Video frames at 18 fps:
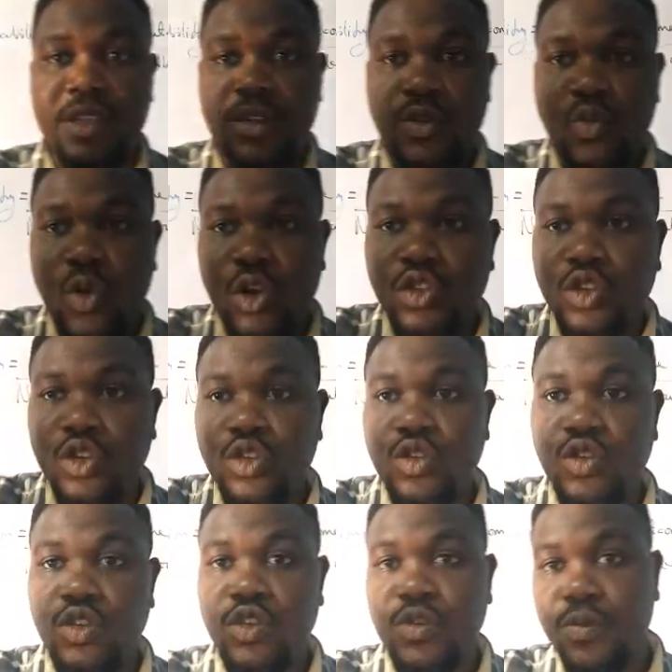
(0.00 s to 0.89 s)
is what you
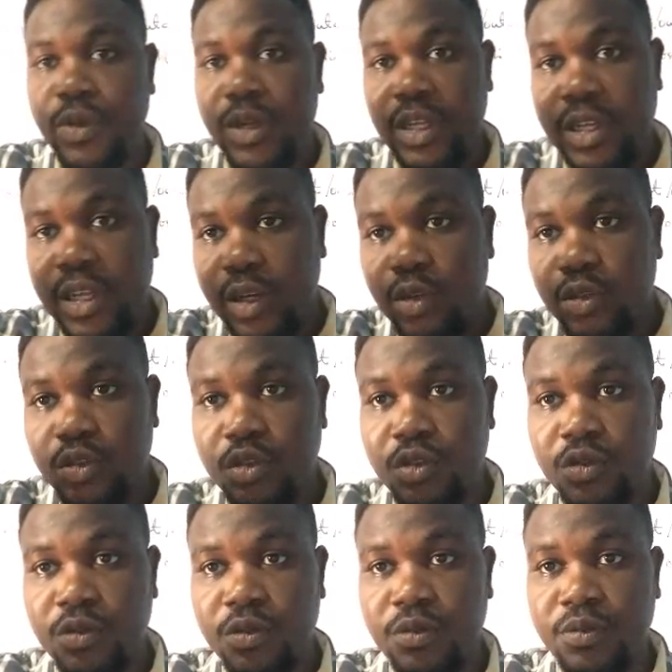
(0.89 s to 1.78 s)
use to play the
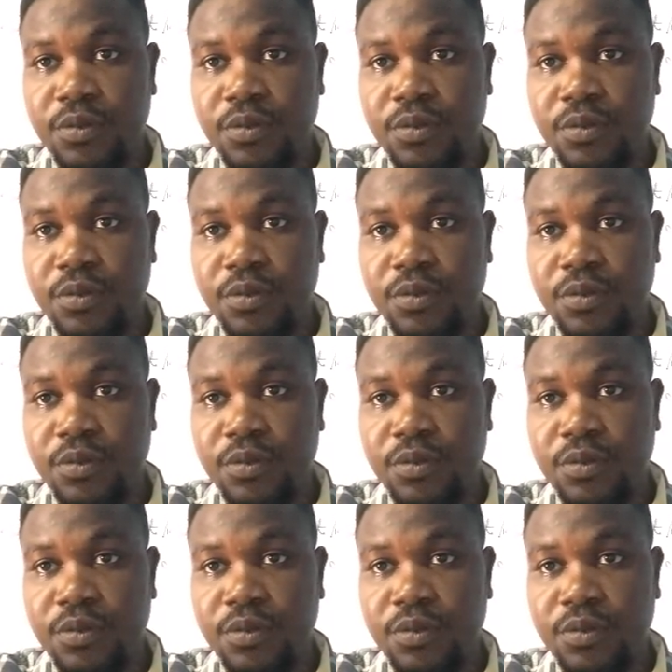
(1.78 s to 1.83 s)
Ludo.